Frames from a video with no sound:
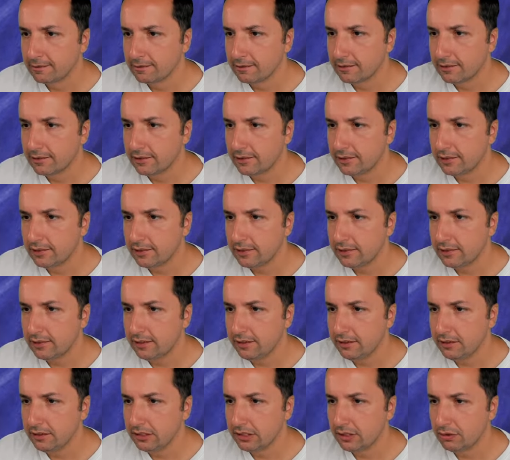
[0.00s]
I think
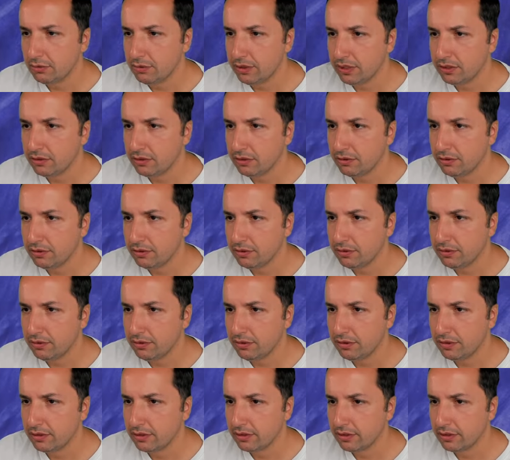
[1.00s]
here is the way to
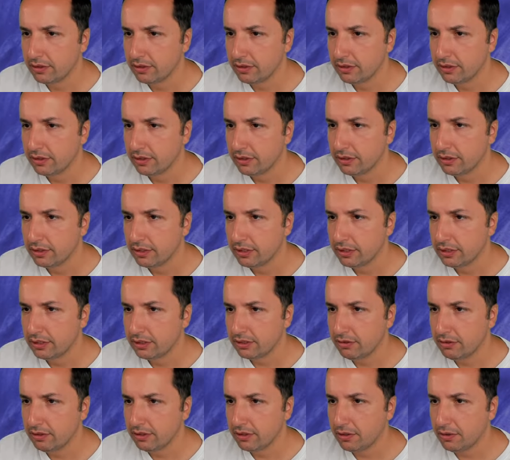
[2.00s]
go. It's
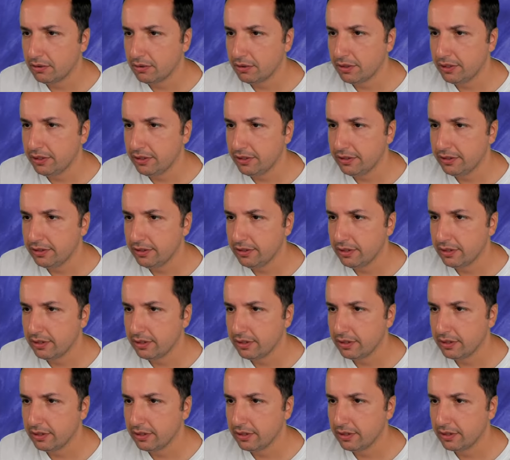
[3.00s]
gonna go here,
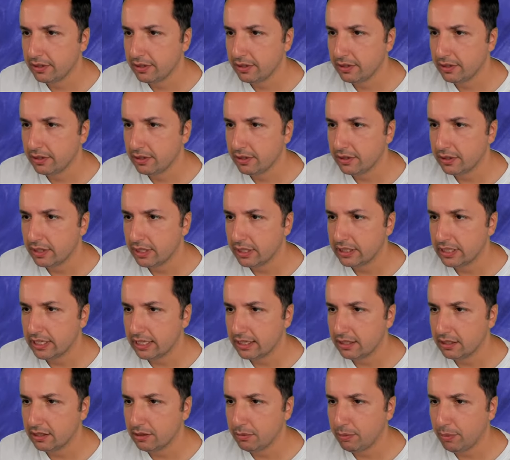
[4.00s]

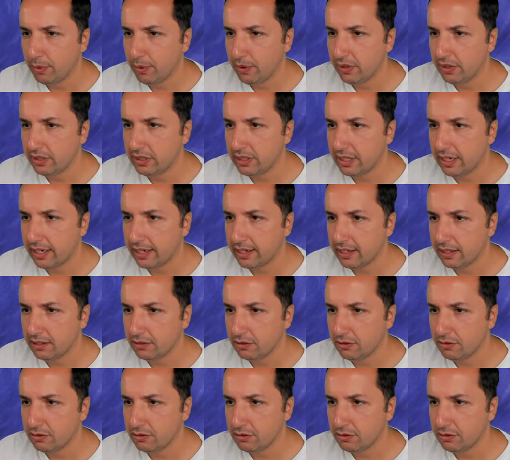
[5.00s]
attacking the pawn, then I can go